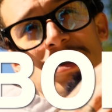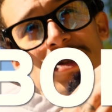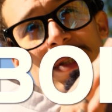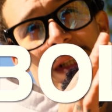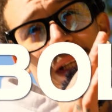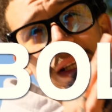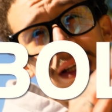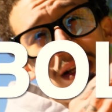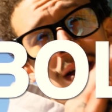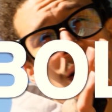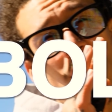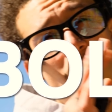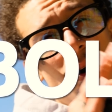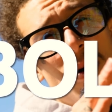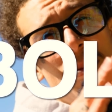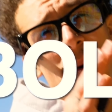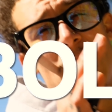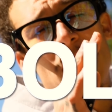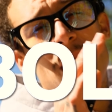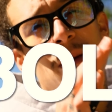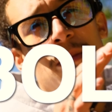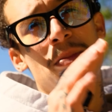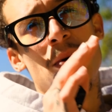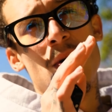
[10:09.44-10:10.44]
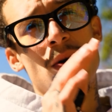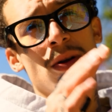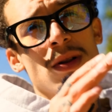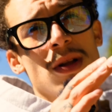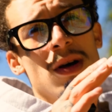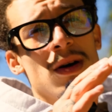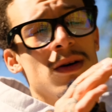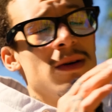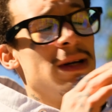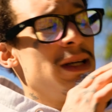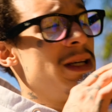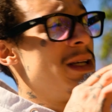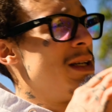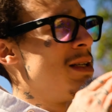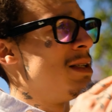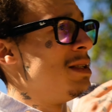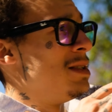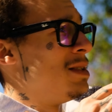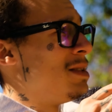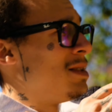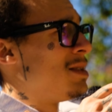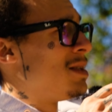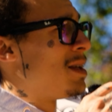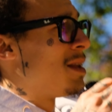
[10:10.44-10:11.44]
you need to know about a bolo
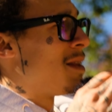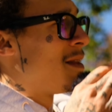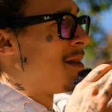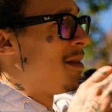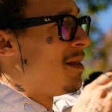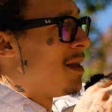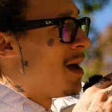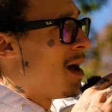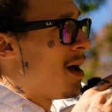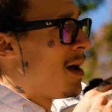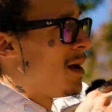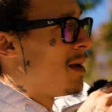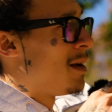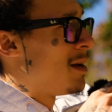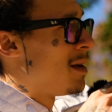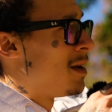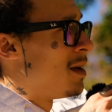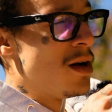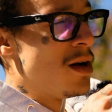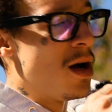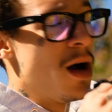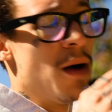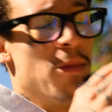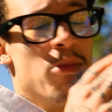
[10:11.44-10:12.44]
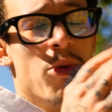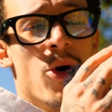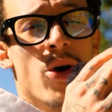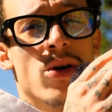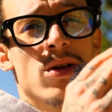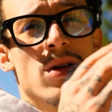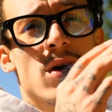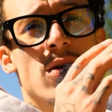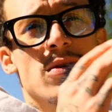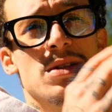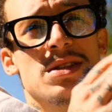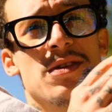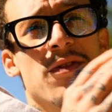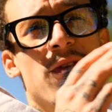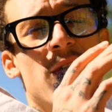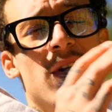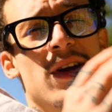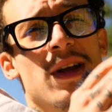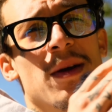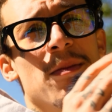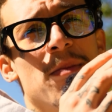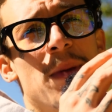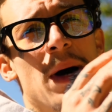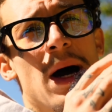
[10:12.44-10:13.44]
is that a bolo is
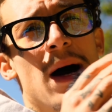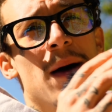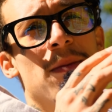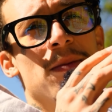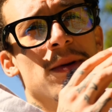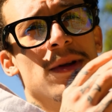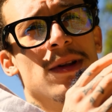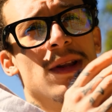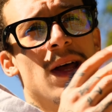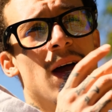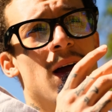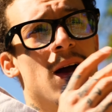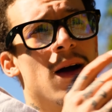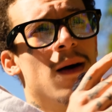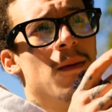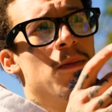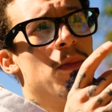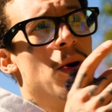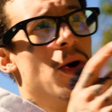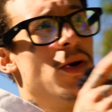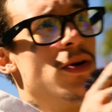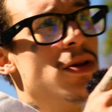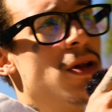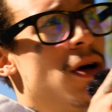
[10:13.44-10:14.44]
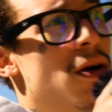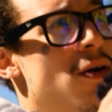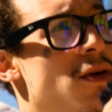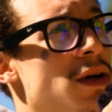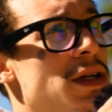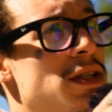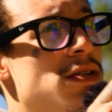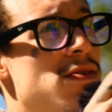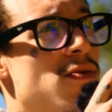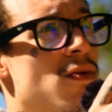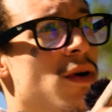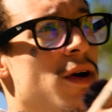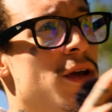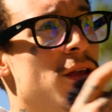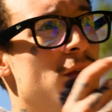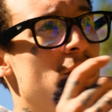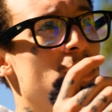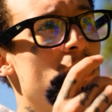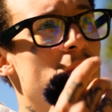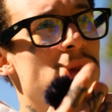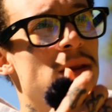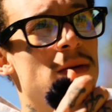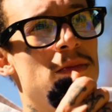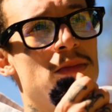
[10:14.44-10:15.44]
fucking popping. Like, a bolo is what
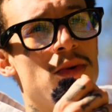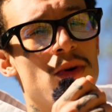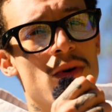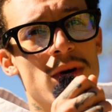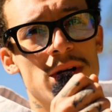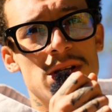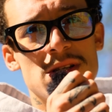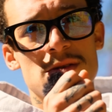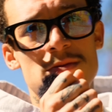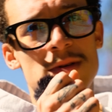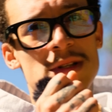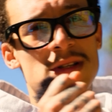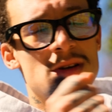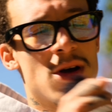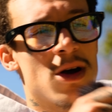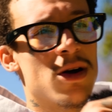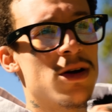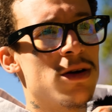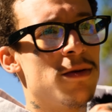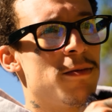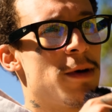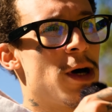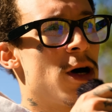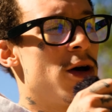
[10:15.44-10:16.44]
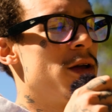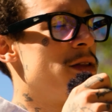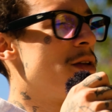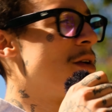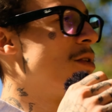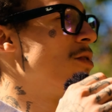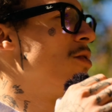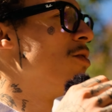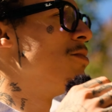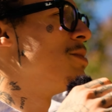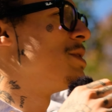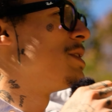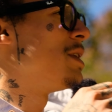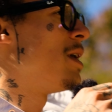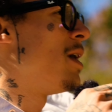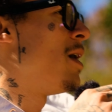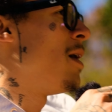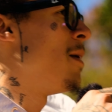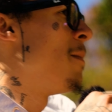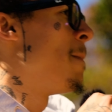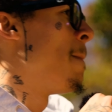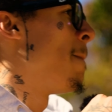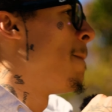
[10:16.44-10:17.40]
you and the boys be talking about in the group chat.